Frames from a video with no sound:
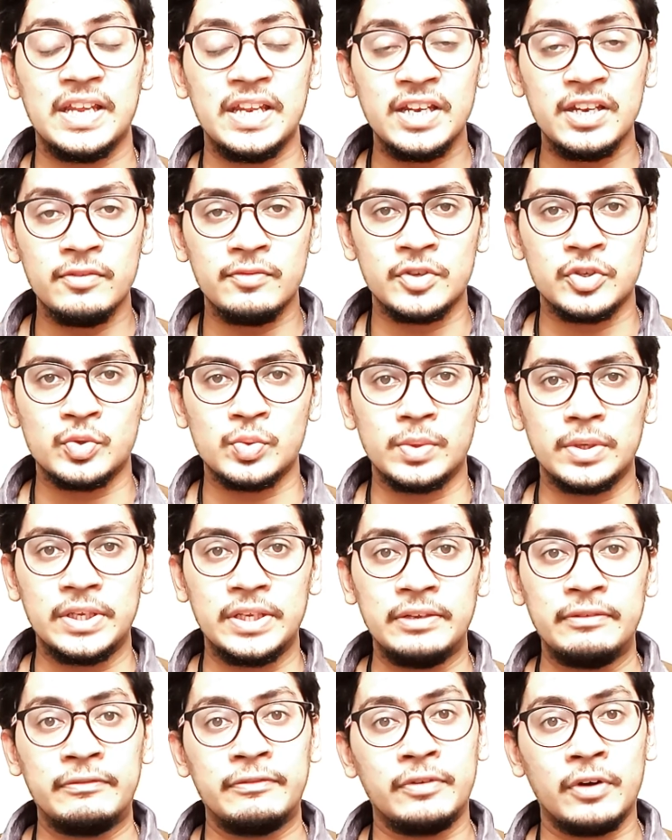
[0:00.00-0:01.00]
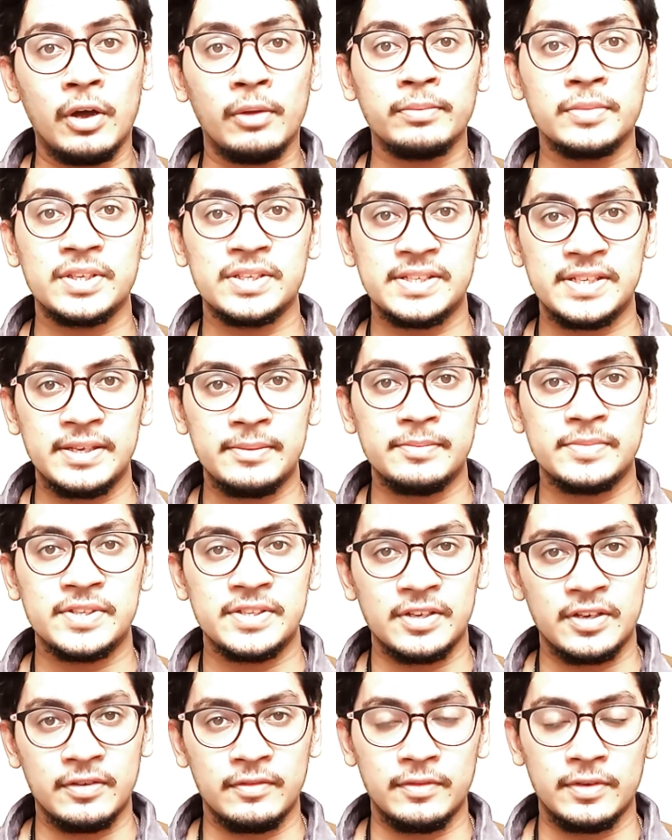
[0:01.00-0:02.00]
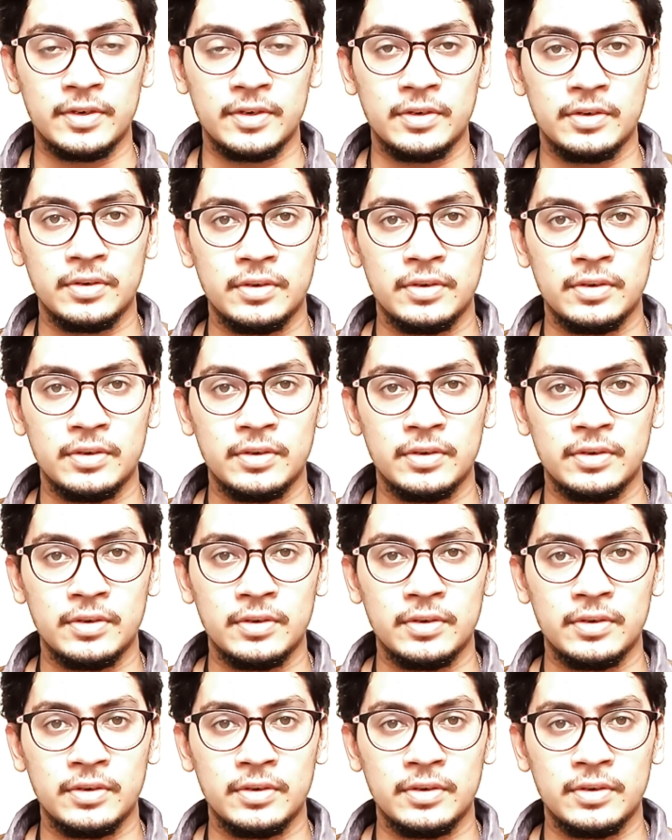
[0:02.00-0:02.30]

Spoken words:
individually from the same server.